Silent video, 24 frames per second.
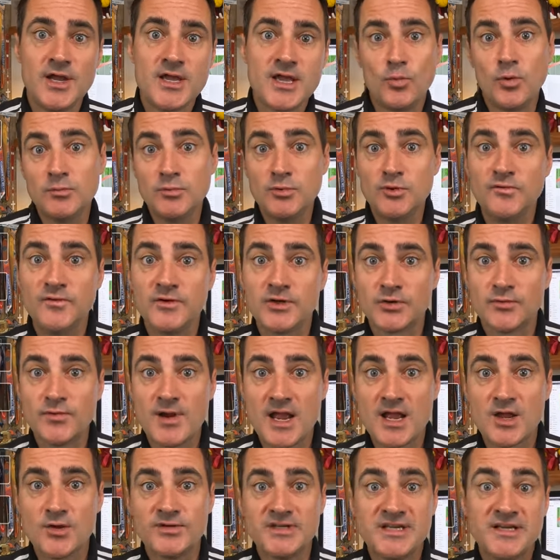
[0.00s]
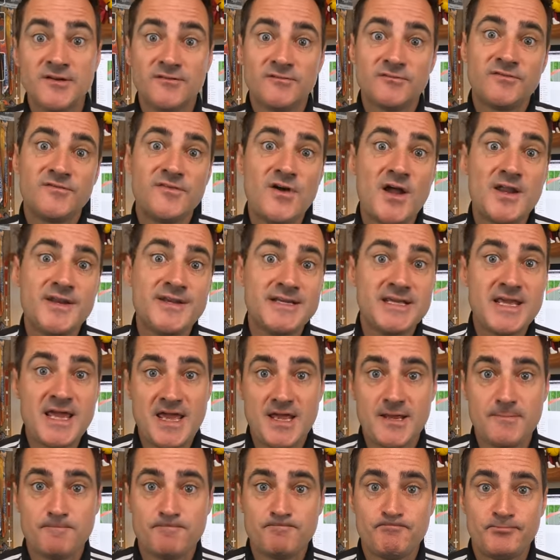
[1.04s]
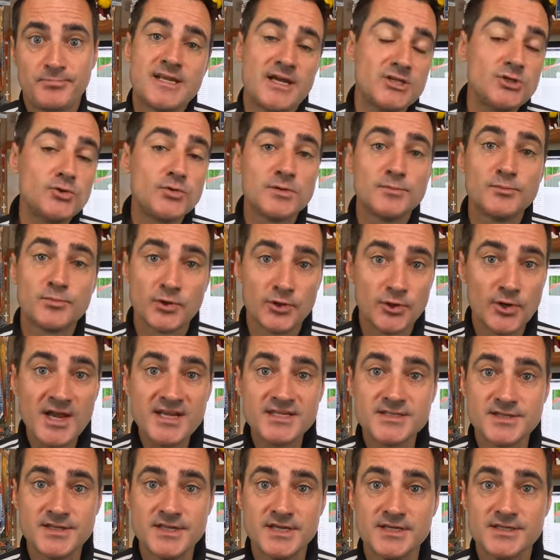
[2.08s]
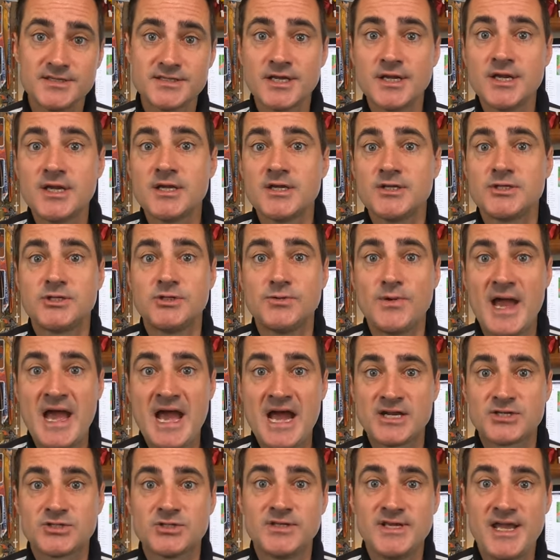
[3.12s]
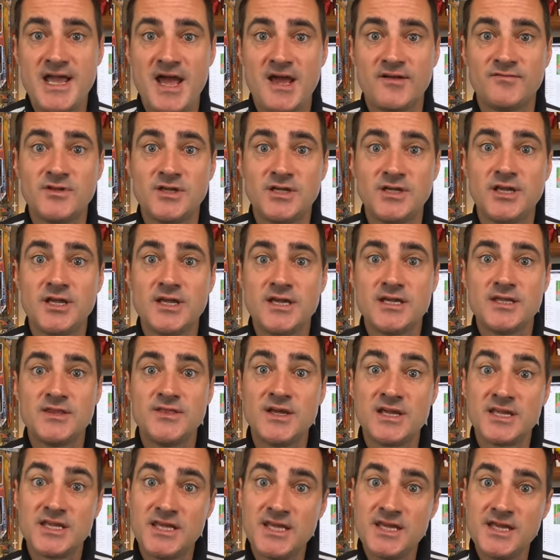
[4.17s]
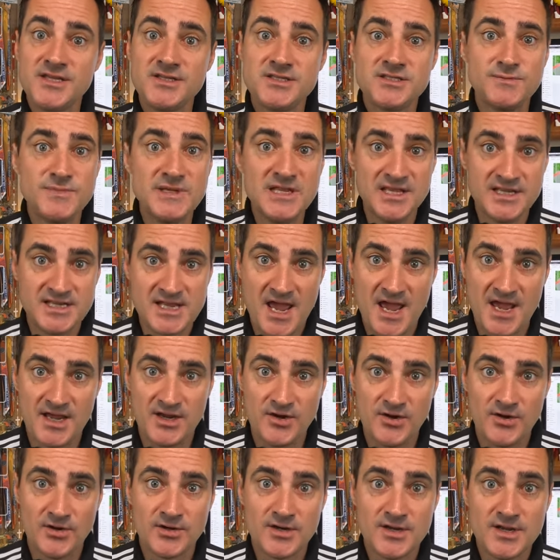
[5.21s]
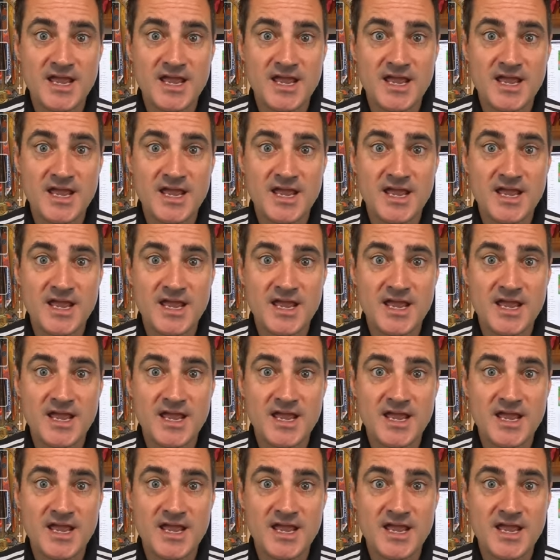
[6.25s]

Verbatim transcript: We're moving around in a fun game. Now you can progress this to actually having the kids be the tagger.